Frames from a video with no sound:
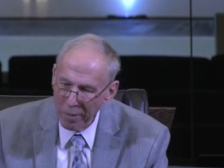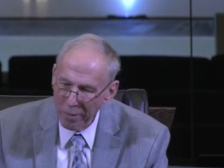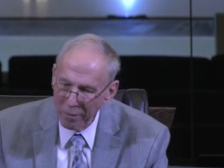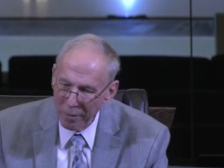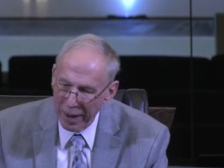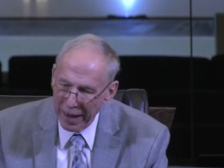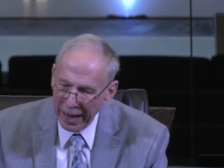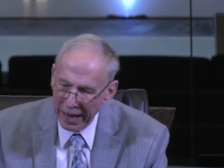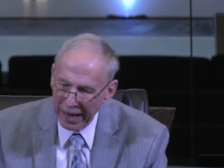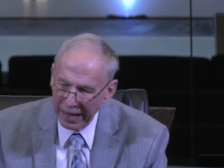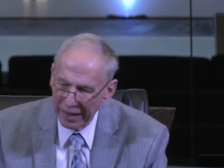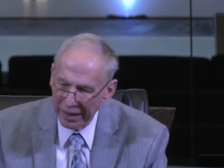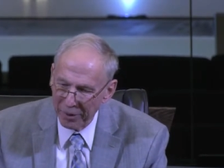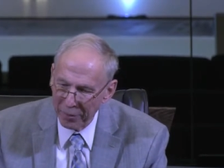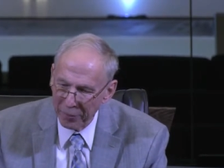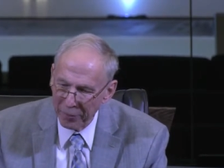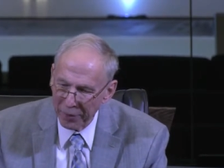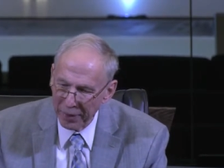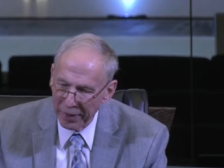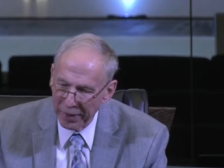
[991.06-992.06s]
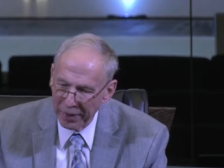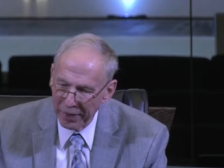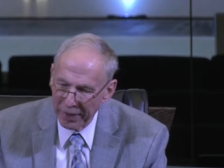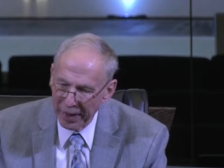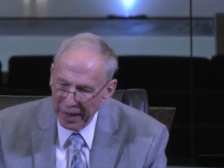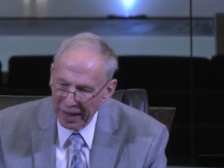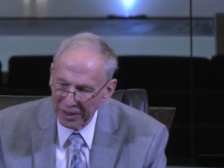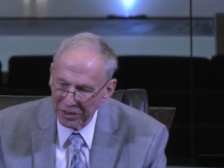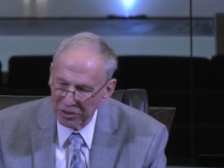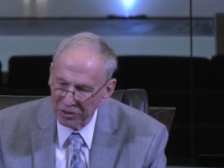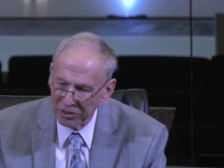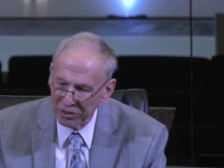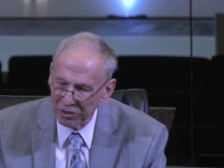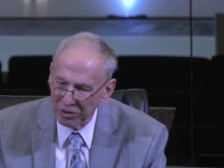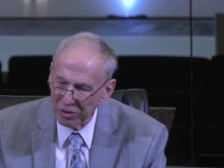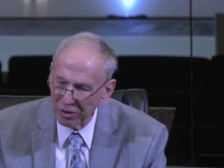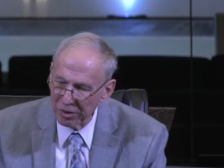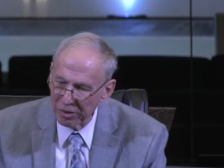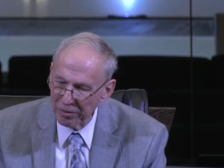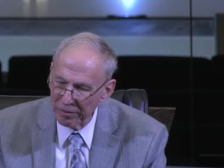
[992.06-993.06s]
Man,
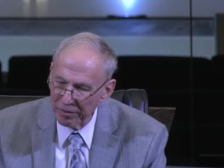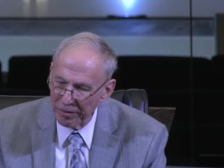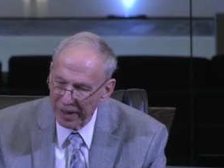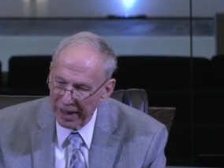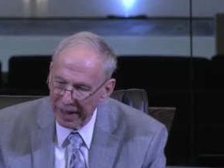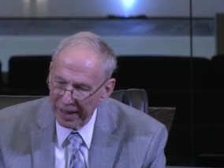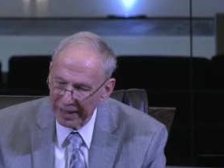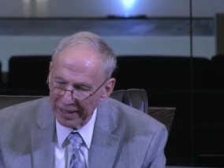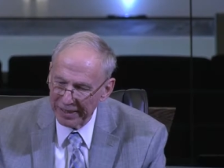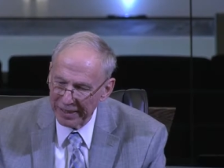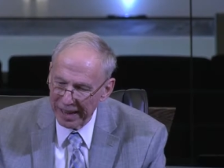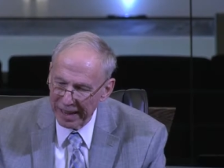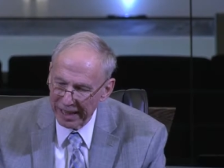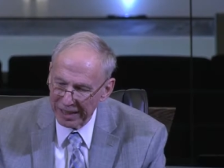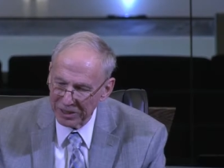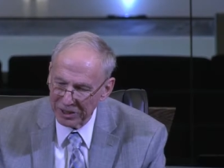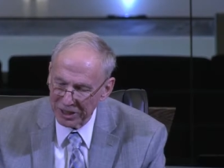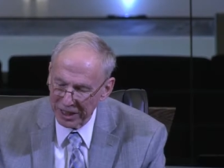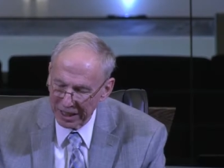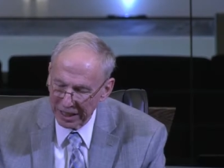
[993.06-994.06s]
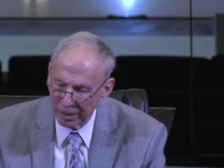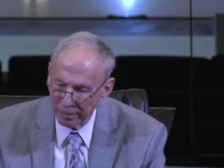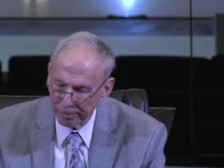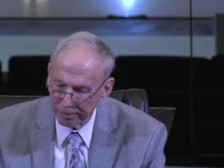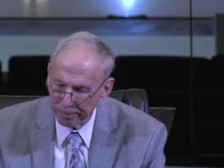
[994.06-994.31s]
that's fantastic.